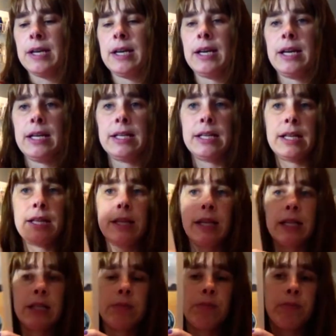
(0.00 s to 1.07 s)
And
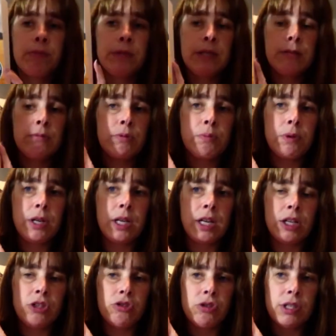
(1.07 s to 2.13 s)
that seems pretty
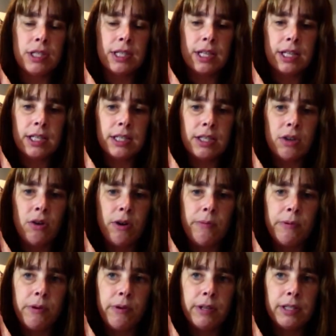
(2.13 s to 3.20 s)
interesting, so
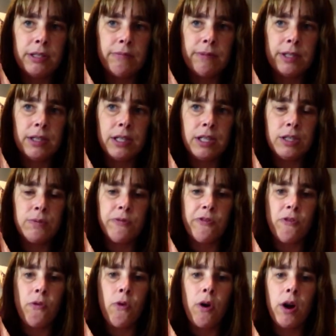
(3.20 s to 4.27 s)
I'm going to read this
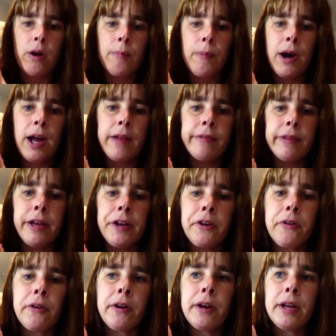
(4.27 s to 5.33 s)
for my
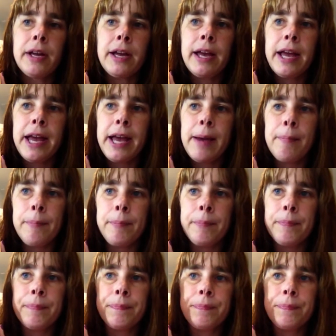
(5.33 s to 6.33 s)
letter M.